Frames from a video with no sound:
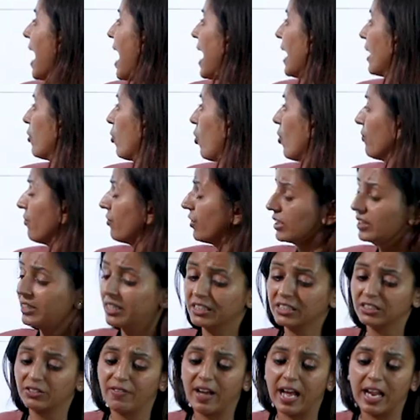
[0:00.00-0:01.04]
added on with
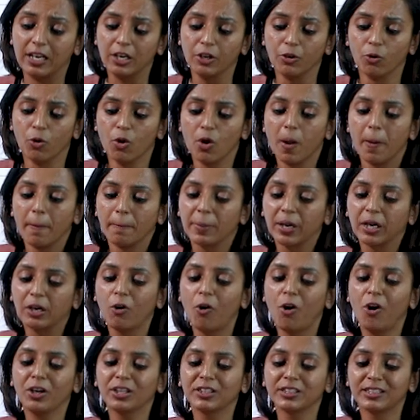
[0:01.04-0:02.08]
this value
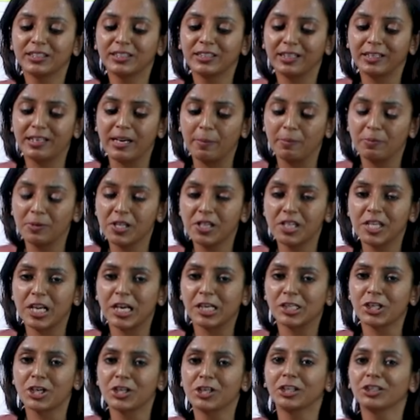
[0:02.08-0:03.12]
because the
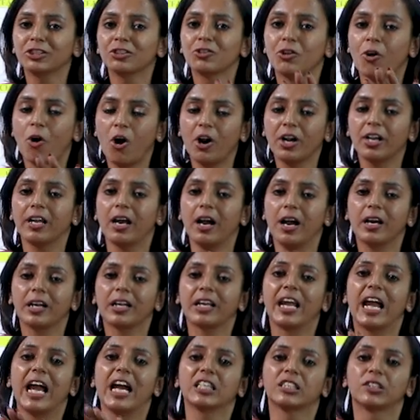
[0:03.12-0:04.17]
depreciation is not a
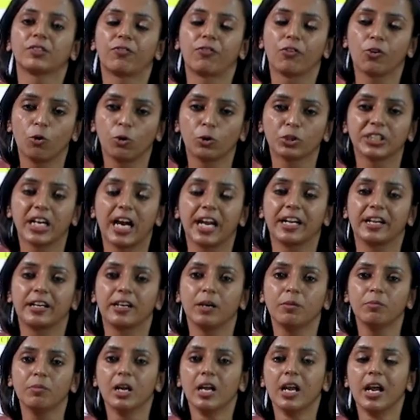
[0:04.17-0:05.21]
cash flows
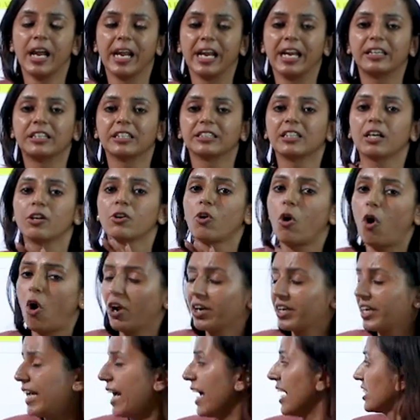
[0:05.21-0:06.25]
item, it is a
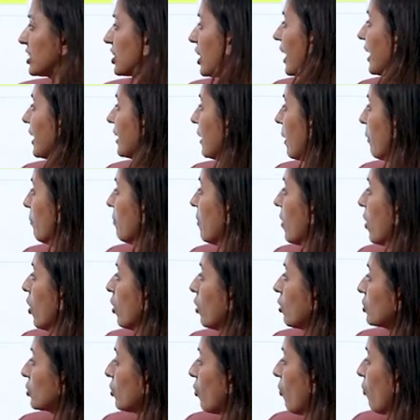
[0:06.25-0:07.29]
non-cash item.
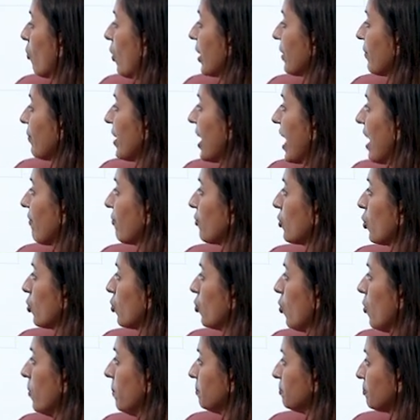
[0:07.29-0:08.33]
So what we have to
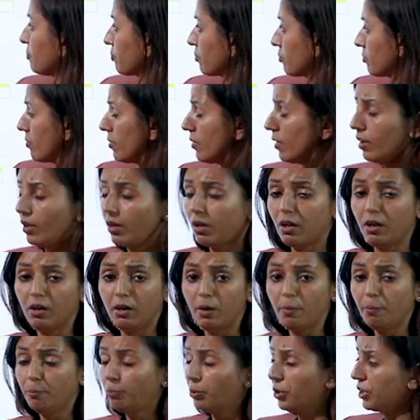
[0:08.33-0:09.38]
do?
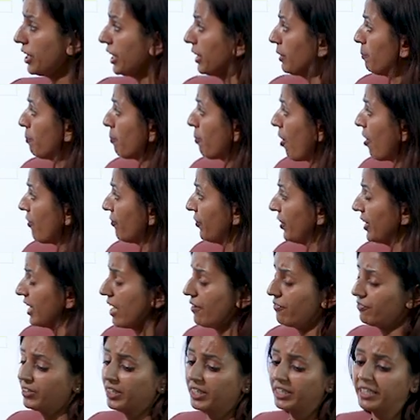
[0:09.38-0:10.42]
Put it profit
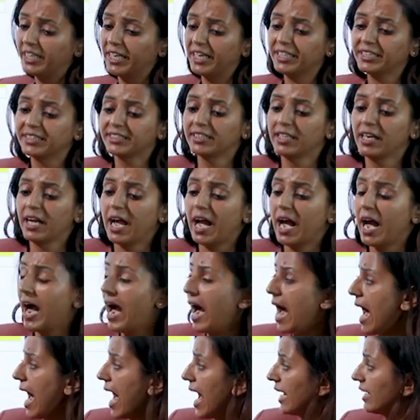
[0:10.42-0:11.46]
after tax,
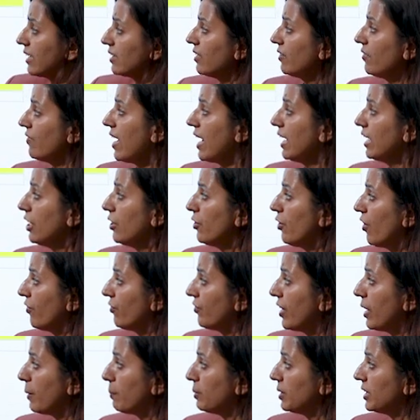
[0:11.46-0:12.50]
add the value of
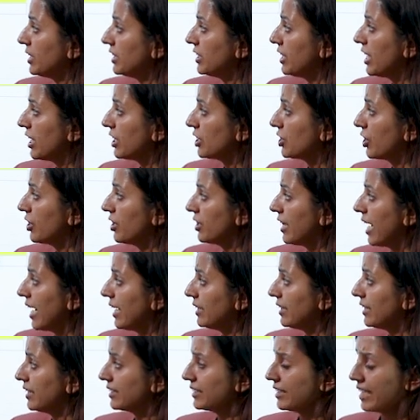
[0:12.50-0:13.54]
depreciation
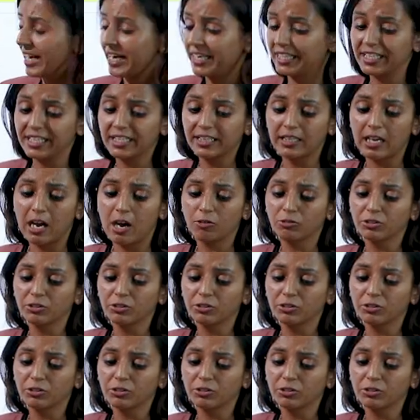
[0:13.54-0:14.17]
that is 18,000